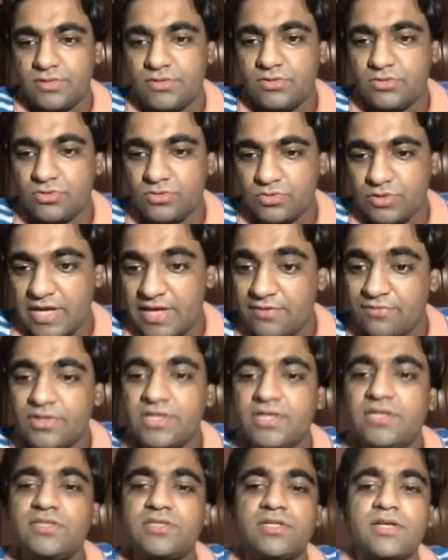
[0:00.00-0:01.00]
So
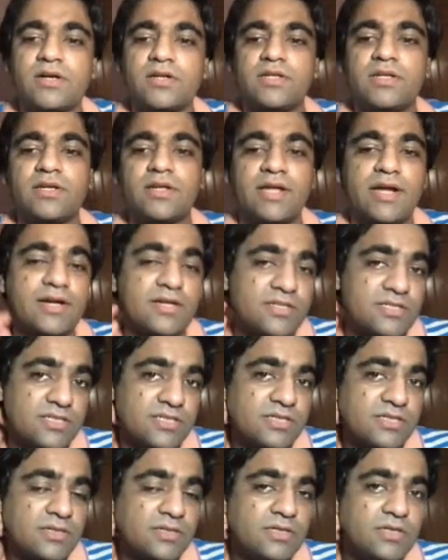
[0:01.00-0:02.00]
every instructor
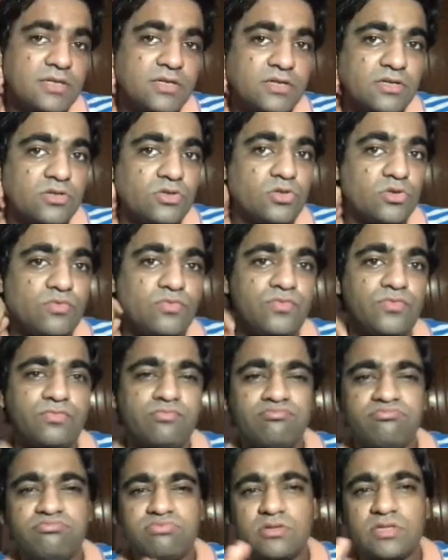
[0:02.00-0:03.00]
gets
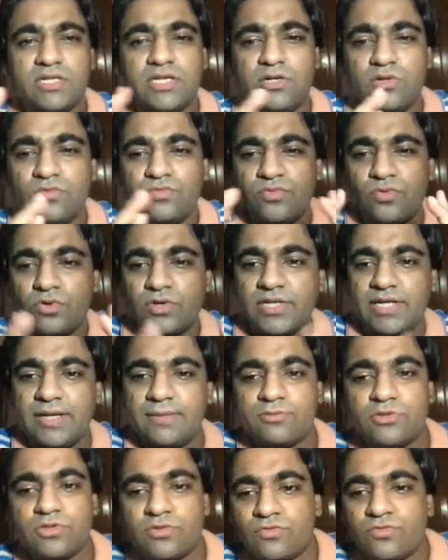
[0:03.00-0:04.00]
3 to 4
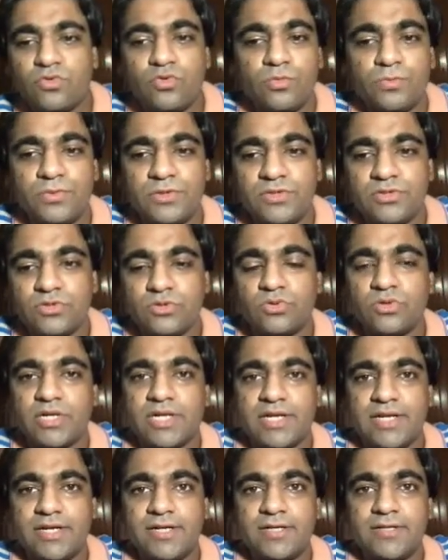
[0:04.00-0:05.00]
types of coupons to
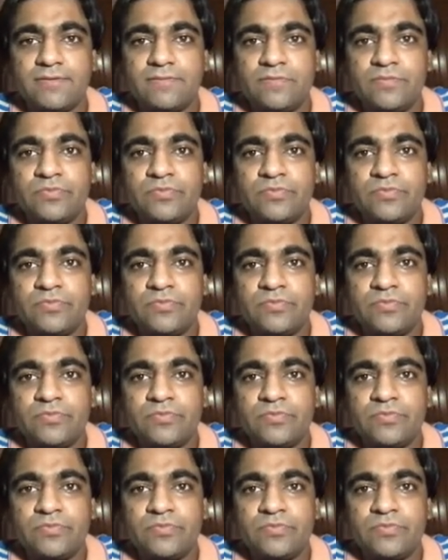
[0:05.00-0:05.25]
create,